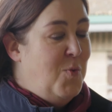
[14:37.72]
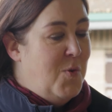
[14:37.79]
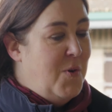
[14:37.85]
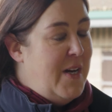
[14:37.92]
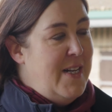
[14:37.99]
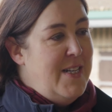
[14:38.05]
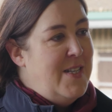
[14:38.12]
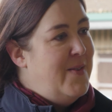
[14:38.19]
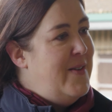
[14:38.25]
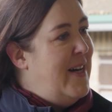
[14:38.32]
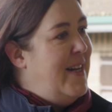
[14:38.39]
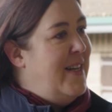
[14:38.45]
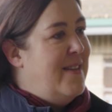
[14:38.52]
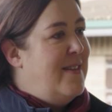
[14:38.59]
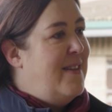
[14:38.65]
walk into it
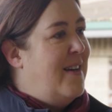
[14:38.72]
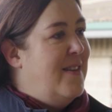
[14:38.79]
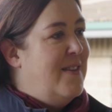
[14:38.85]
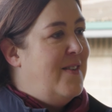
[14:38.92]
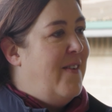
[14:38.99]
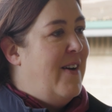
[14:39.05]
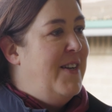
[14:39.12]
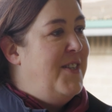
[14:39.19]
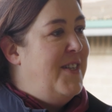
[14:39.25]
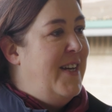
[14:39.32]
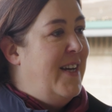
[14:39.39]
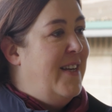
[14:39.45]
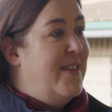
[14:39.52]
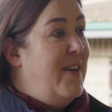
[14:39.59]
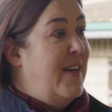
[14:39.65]
and it starts
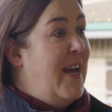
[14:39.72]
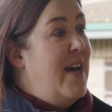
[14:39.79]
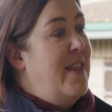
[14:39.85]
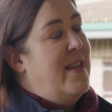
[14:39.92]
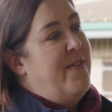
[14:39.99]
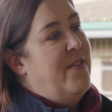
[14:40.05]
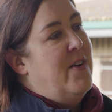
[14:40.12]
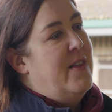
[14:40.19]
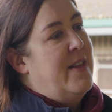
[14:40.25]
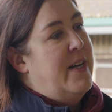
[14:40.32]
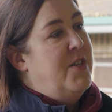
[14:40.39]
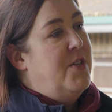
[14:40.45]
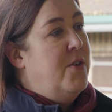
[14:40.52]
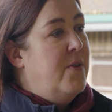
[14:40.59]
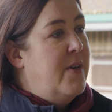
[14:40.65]
scratching. So again, they've got
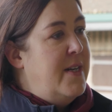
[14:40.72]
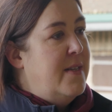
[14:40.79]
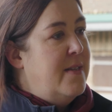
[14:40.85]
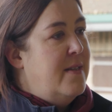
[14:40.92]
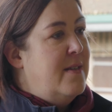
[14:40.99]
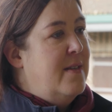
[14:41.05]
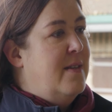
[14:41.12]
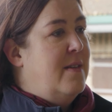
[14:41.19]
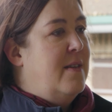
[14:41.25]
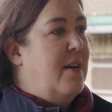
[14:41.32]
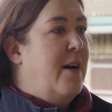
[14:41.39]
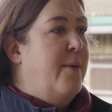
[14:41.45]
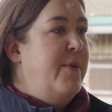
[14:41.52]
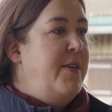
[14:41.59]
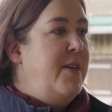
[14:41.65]
that choice to
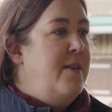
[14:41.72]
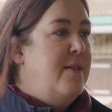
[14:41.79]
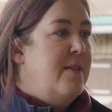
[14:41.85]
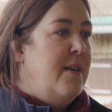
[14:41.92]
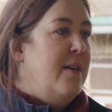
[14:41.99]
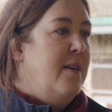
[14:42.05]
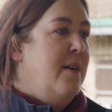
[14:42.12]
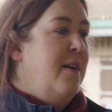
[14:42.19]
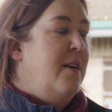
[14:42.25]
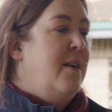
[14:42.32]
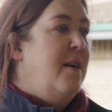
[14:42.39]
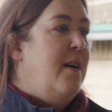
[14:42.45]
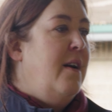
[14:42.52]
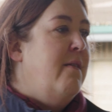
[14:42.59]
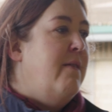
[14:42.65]
come and use it.
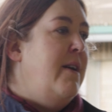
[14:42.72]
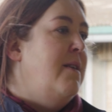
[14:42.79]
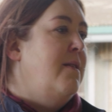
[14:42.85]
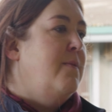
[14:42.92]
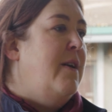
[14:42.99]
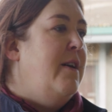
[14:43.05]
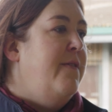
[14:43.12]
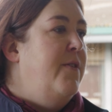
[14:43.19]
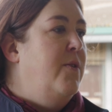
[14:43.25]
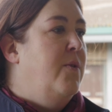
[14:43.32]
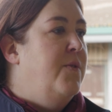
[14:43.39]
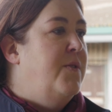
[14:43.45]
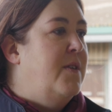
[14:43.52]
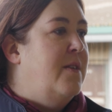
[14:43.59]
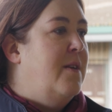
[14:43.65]
and great as well for
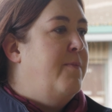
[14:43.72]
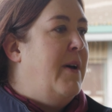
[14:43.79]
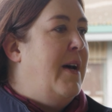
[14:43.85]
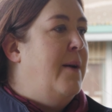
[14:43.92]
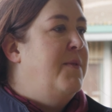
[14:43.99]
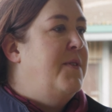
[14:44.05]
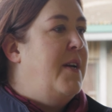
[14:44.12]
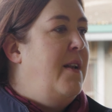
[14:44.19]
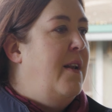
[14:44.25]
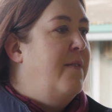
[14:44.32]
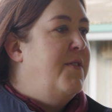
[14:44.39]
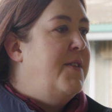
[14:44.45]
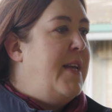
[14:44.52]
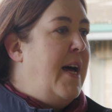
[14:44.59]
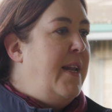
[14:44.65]
horses that perhaps don't love
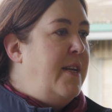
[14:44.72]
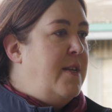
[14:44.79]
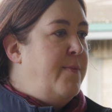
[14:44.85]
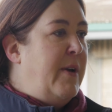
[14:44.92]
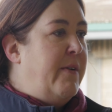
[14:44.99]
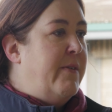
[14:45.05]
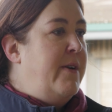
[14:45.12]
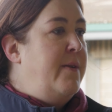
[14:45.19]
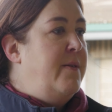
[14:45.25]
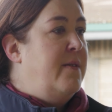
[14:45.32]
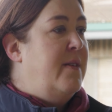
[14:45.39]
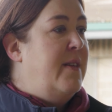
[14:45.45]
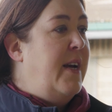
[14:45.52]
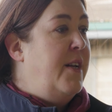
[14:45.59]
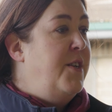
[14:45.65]
standing to be groomed.
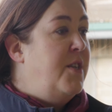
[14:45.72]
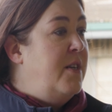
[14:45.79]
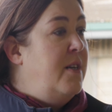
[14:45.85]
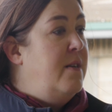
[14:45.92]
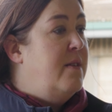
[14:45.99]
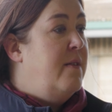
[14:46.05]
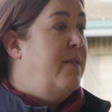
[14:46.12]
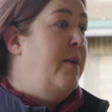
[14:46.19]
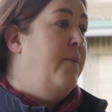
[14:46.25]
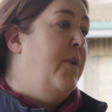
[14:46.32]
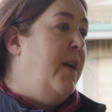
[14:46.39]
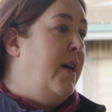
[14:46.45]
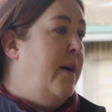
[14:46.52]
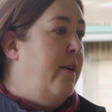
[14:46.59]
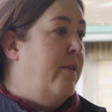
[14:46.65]
They can choose if they want
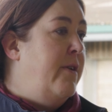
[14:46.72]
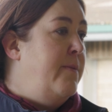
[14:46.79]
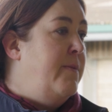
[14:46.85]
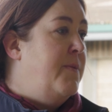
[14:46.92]
to go and groom